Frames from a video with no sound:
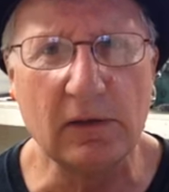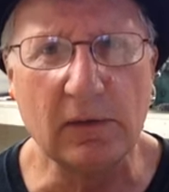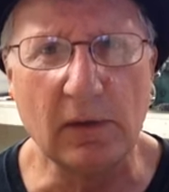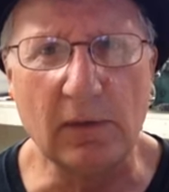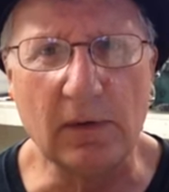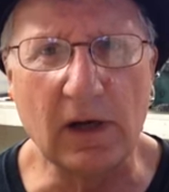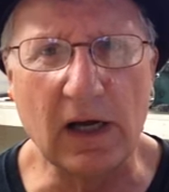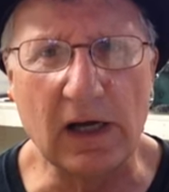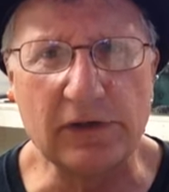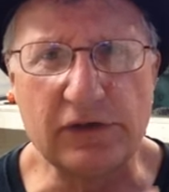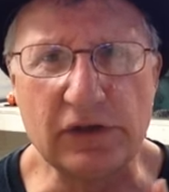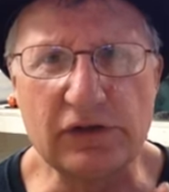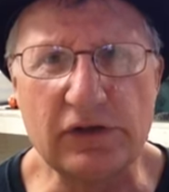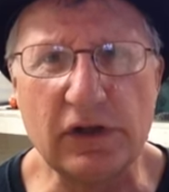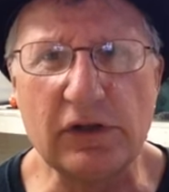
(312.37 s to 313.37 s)
I
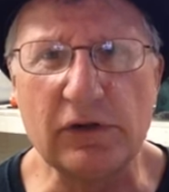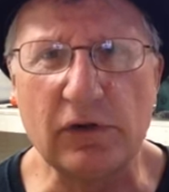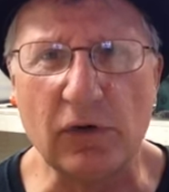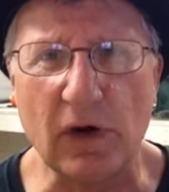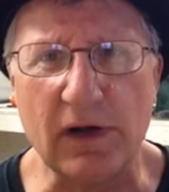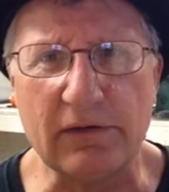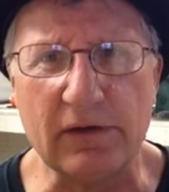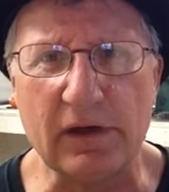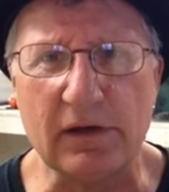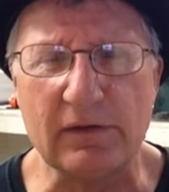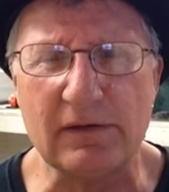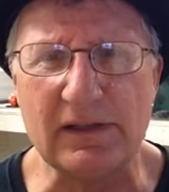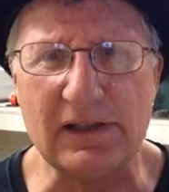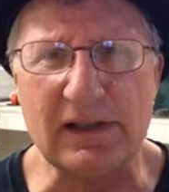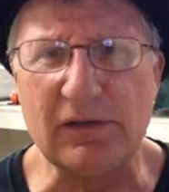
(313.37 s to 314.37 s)
just didn't crave
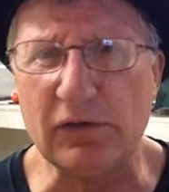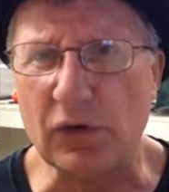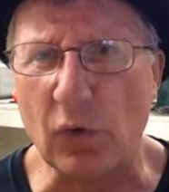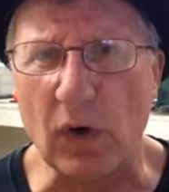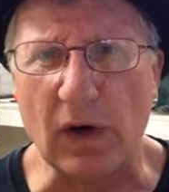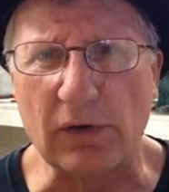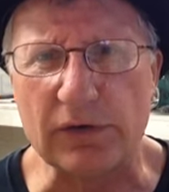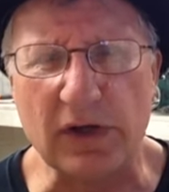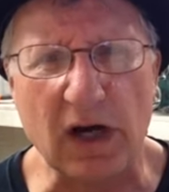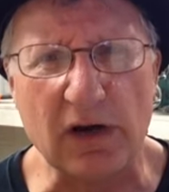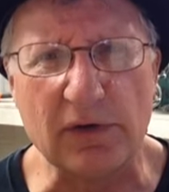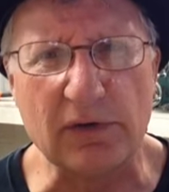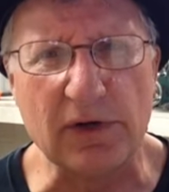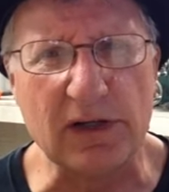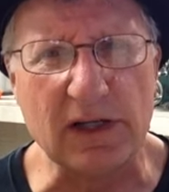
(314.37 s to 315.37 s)
it, even though I was
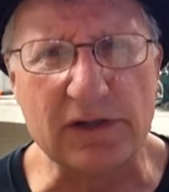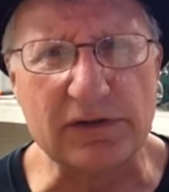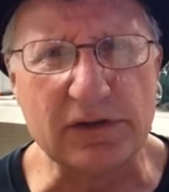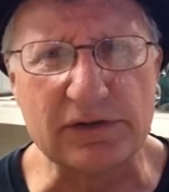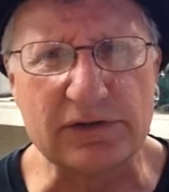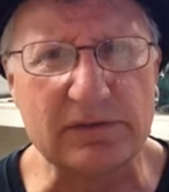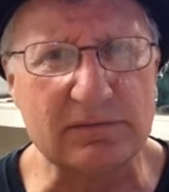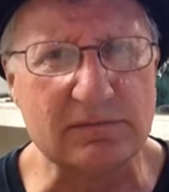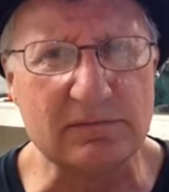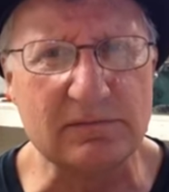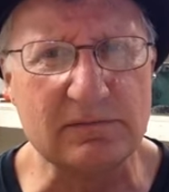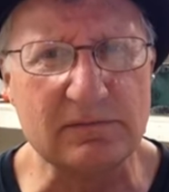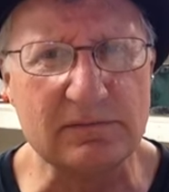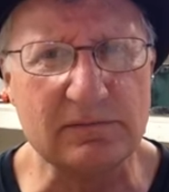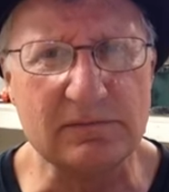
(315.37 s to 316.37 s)
hungry. I just
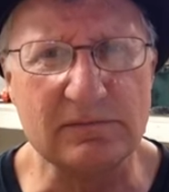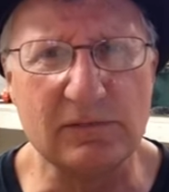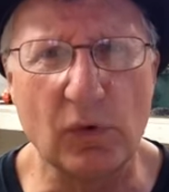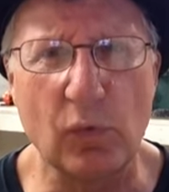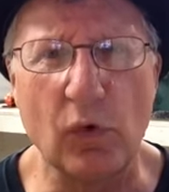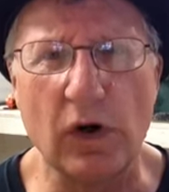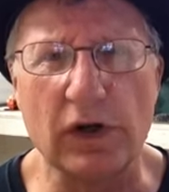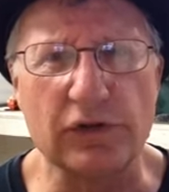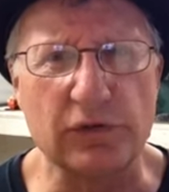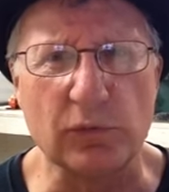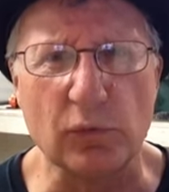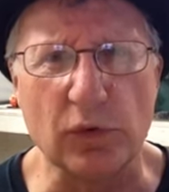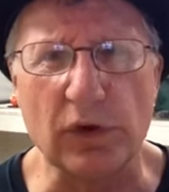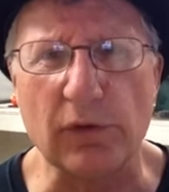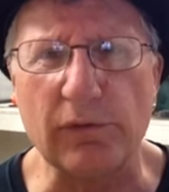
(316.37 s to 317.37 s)
wanted
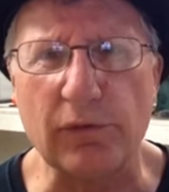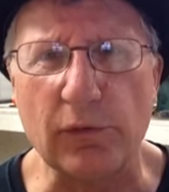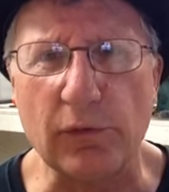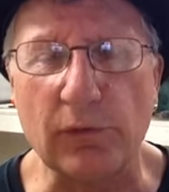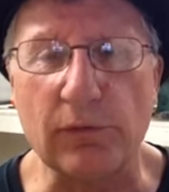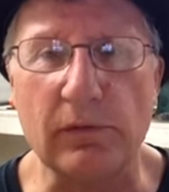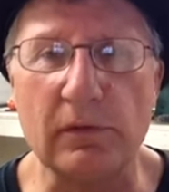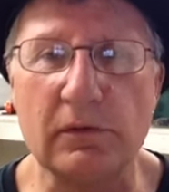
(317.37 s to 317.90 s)
some real food.